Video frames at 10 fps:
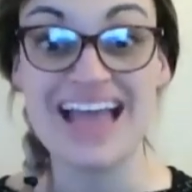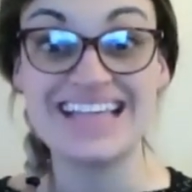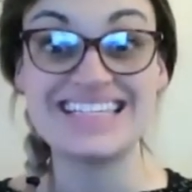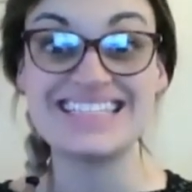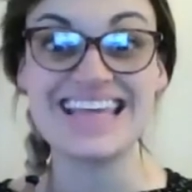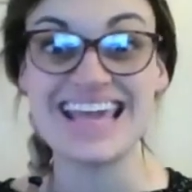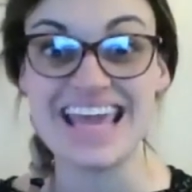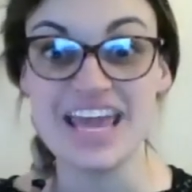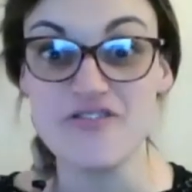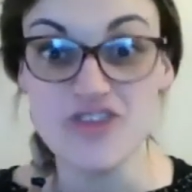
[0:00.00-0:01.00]
See
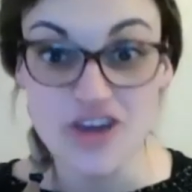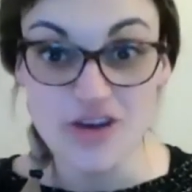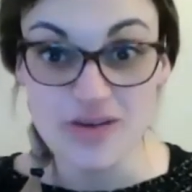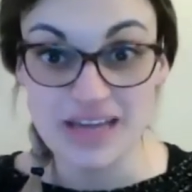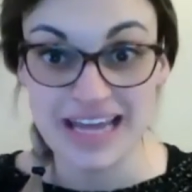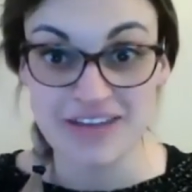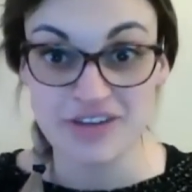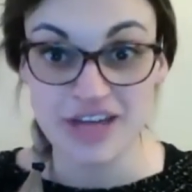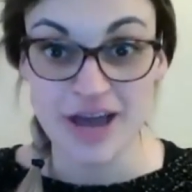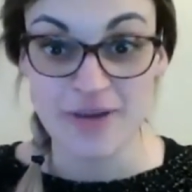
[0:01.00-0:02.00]
if you can have
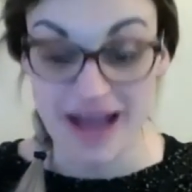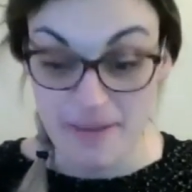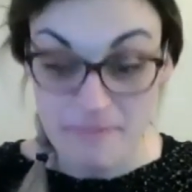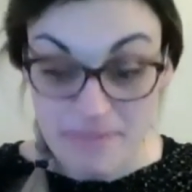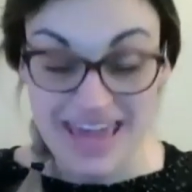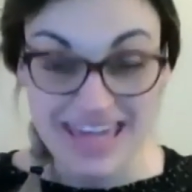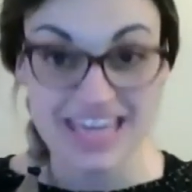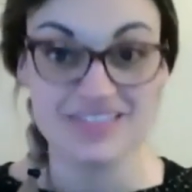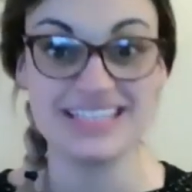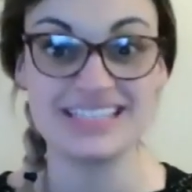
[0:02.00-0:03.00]
a go at
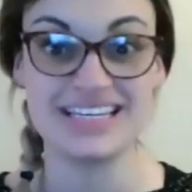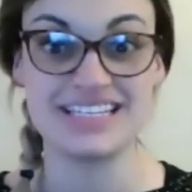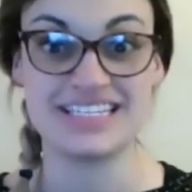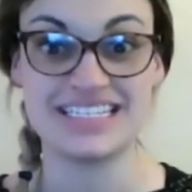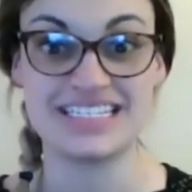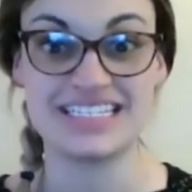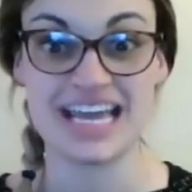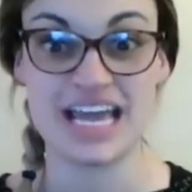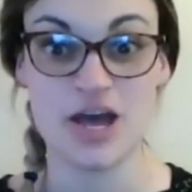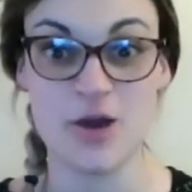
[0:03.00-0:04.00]
making a sentence
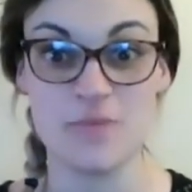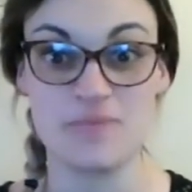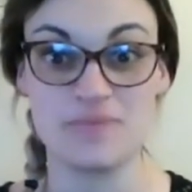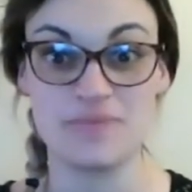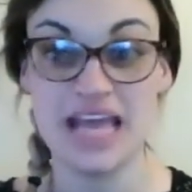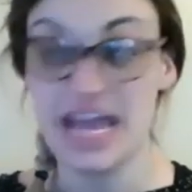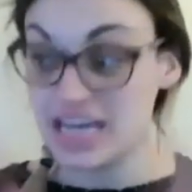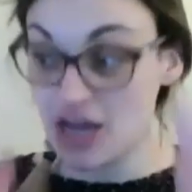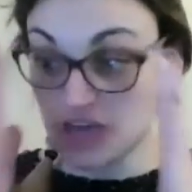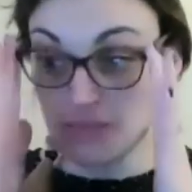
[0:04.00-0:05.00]
today at home.
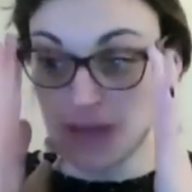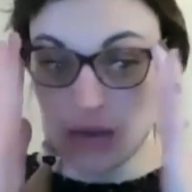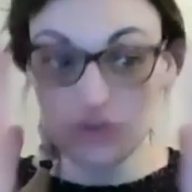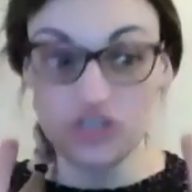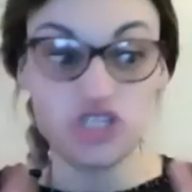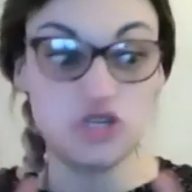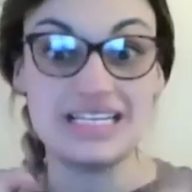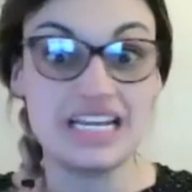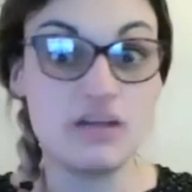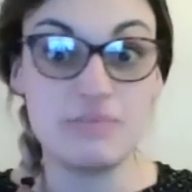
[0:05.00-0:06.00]
Now you might want to use
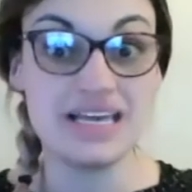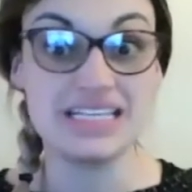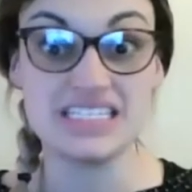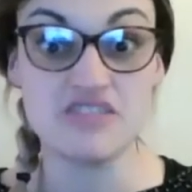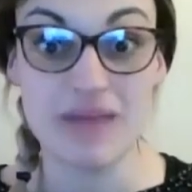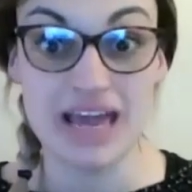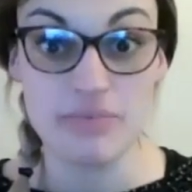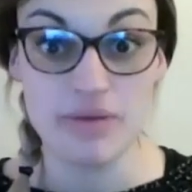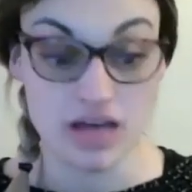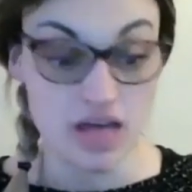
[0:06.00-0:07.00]
little pieces of
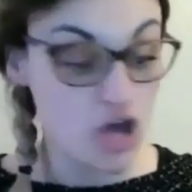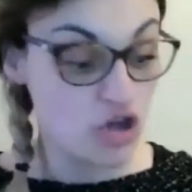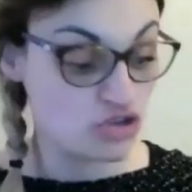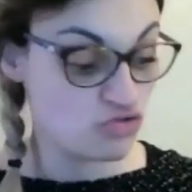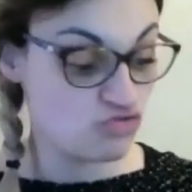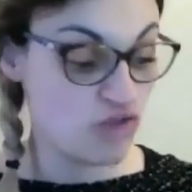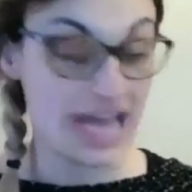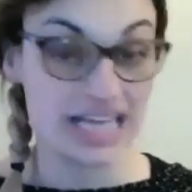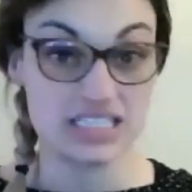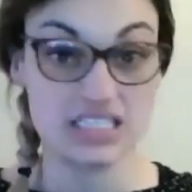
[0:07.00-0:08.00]
paper to
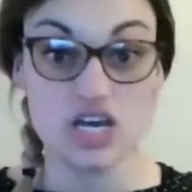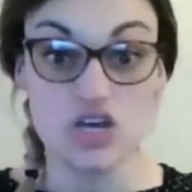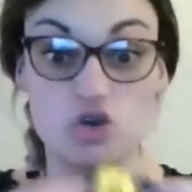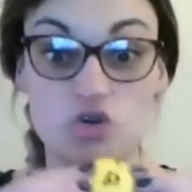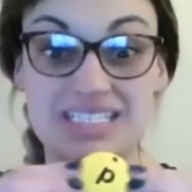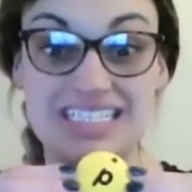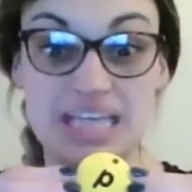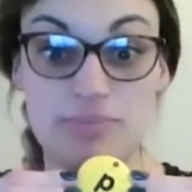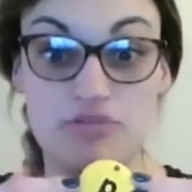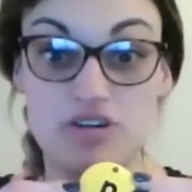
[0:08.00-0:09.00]
write your
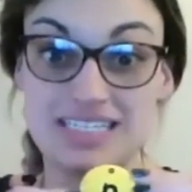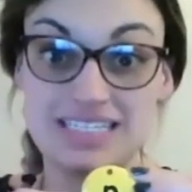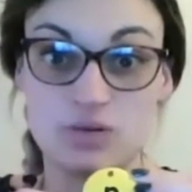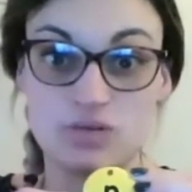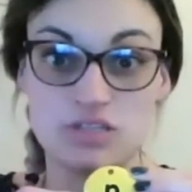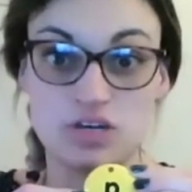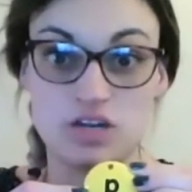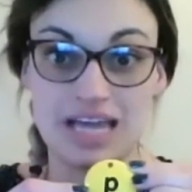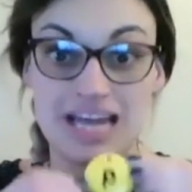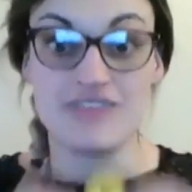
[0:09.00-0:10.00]
separate sounds on.
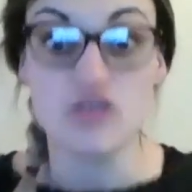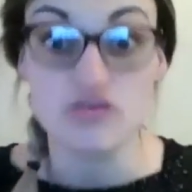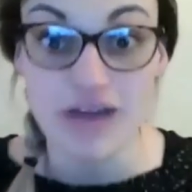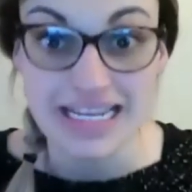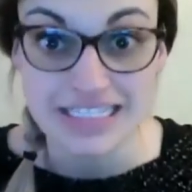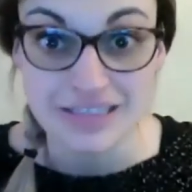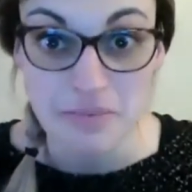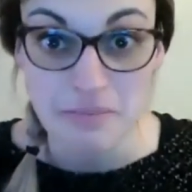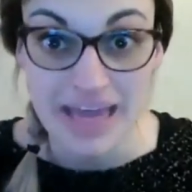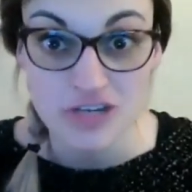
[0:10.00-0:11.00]
And if you're writing
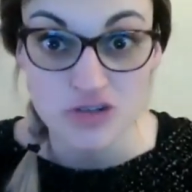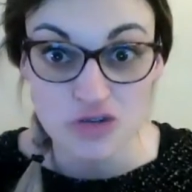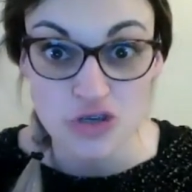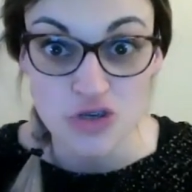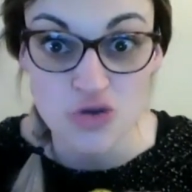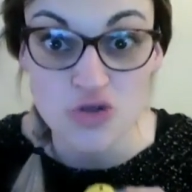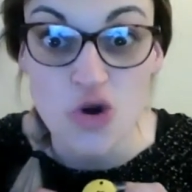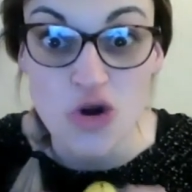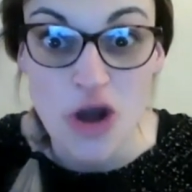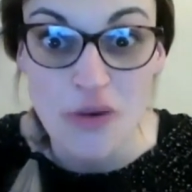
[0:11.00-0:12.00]
them, make you use
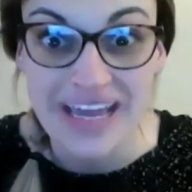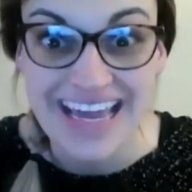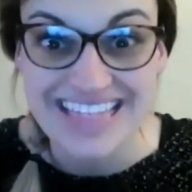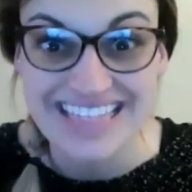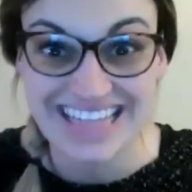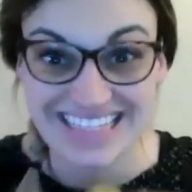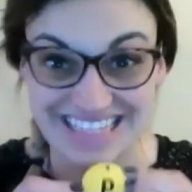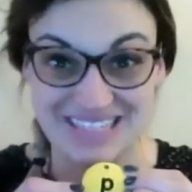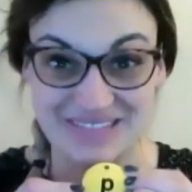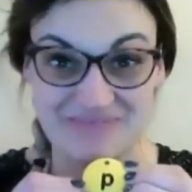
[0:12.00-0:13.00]
your lowercase
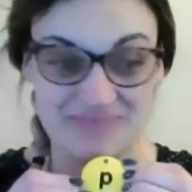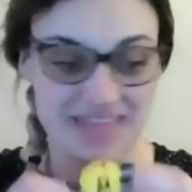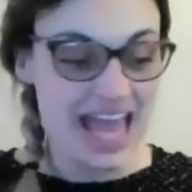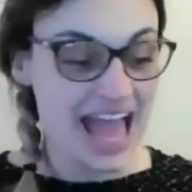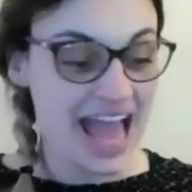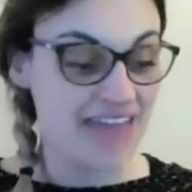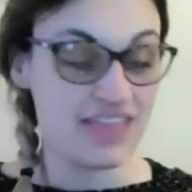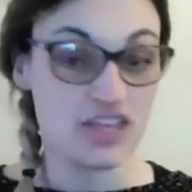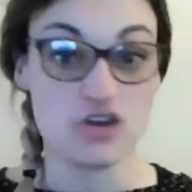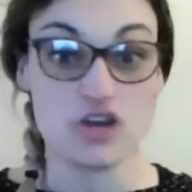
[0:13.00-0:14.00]
letters. And
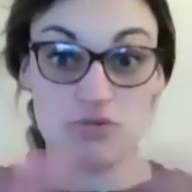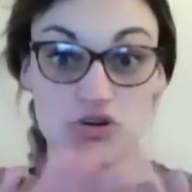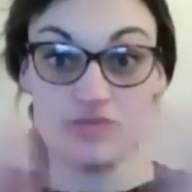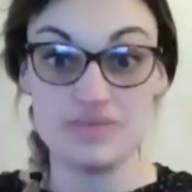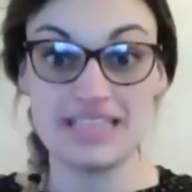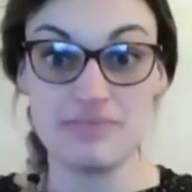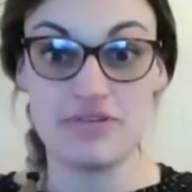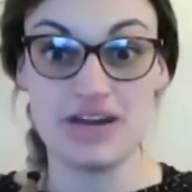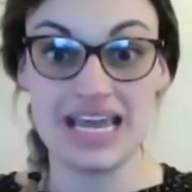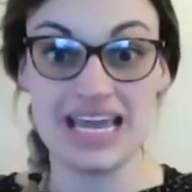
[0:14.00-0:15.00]
then you can put them
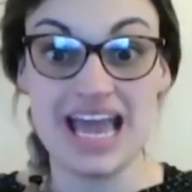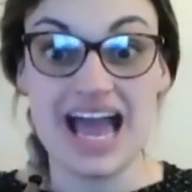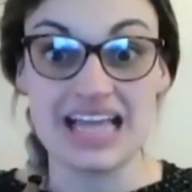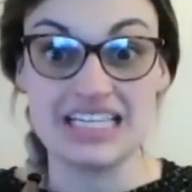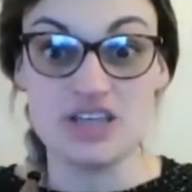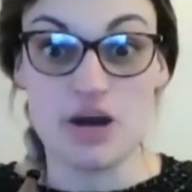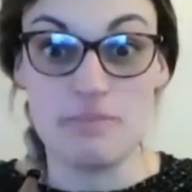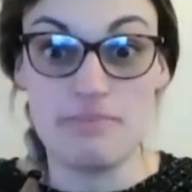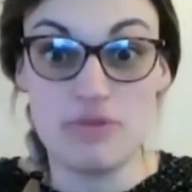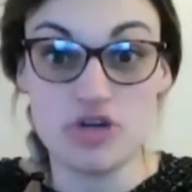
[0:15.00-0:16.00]
separately and start
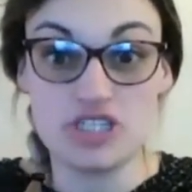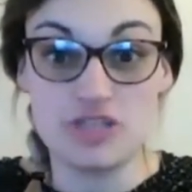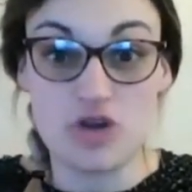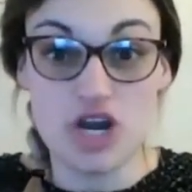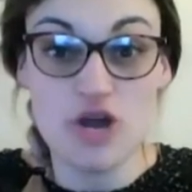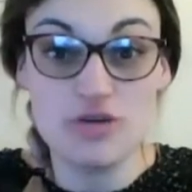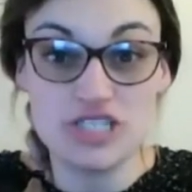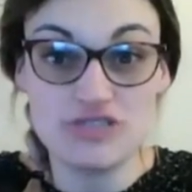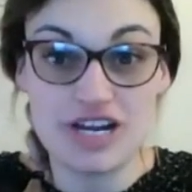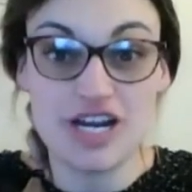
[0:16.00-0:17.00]
pushing them
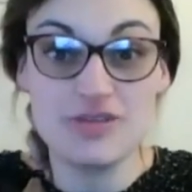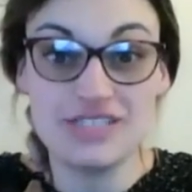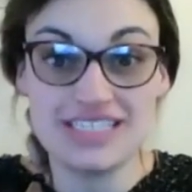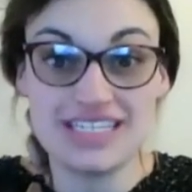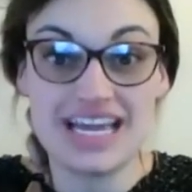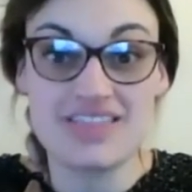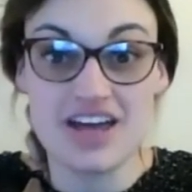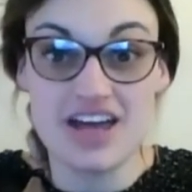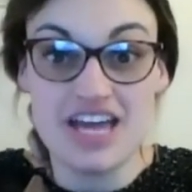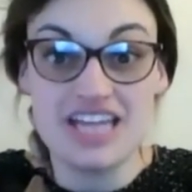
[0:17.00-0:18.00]
closer and closer
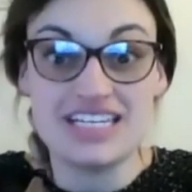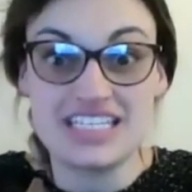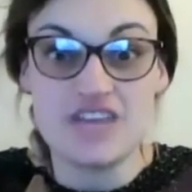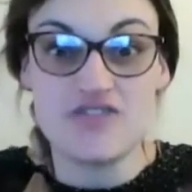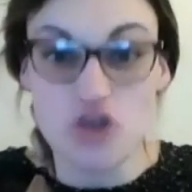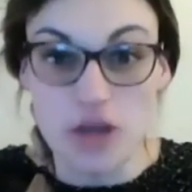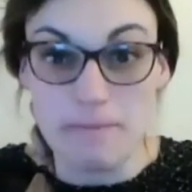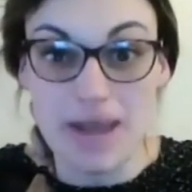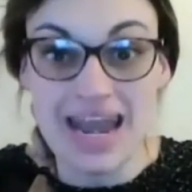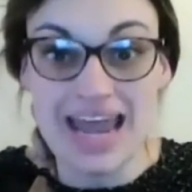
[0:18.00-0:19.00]
together to see if you can
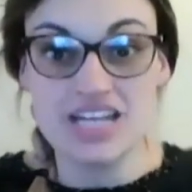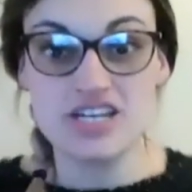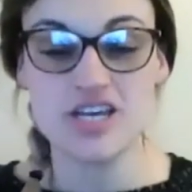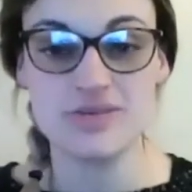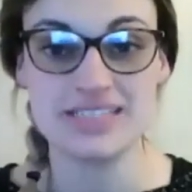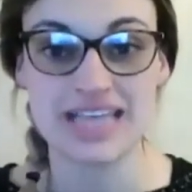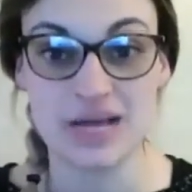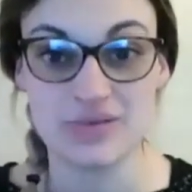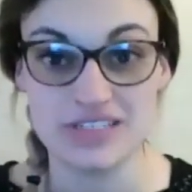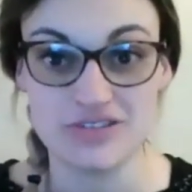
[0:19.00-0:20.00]
blend those
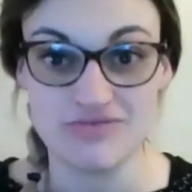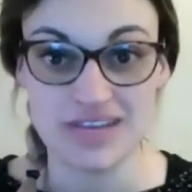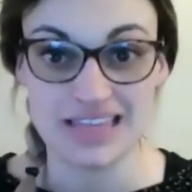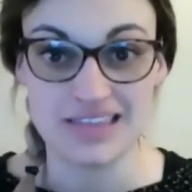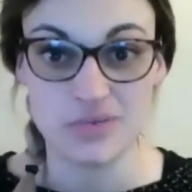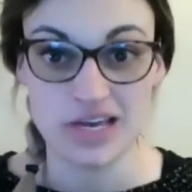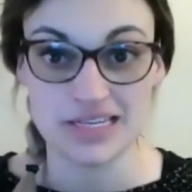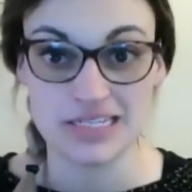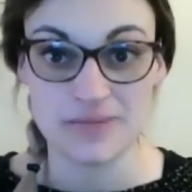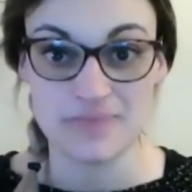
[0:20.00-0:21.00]
sounds to read the
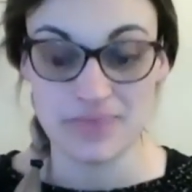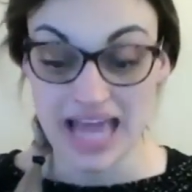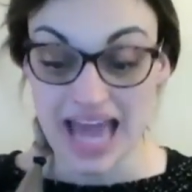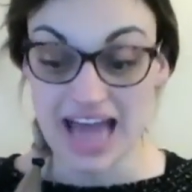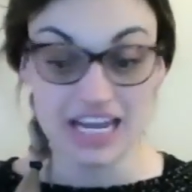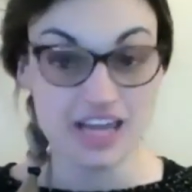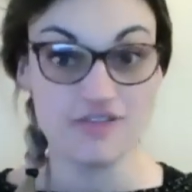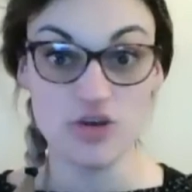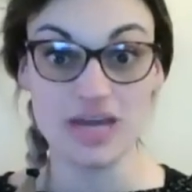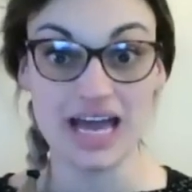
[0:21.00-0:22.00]
word. And
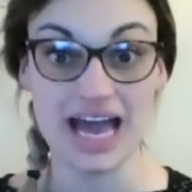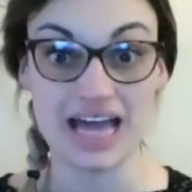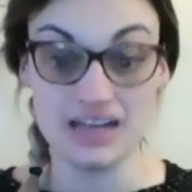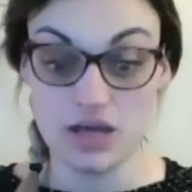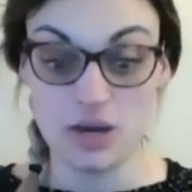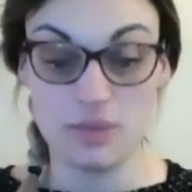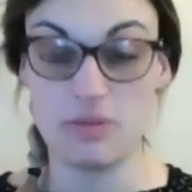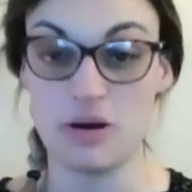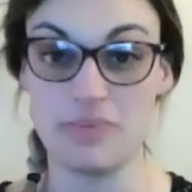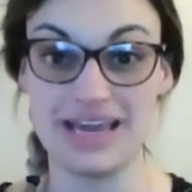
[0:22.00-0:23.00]
if you can,
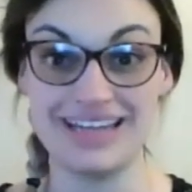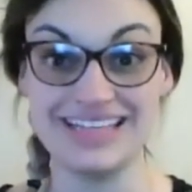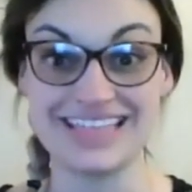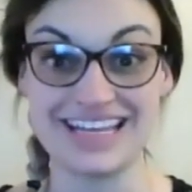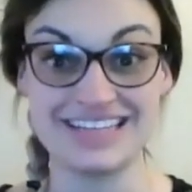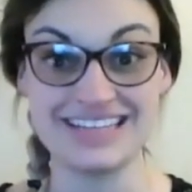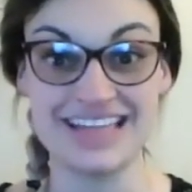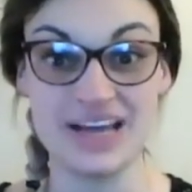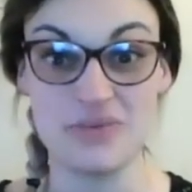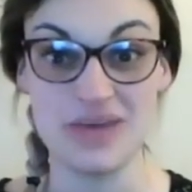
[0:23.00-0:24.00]
pop it in a sentence
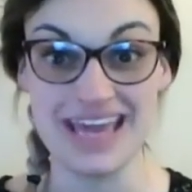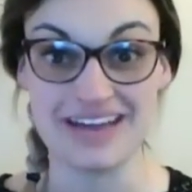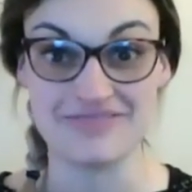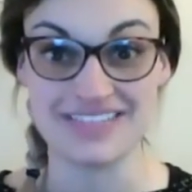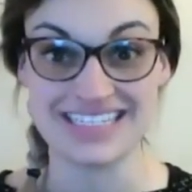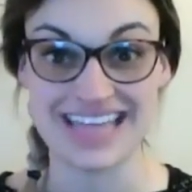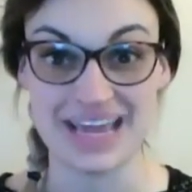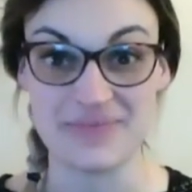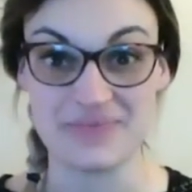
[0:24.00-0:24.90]
like we have today.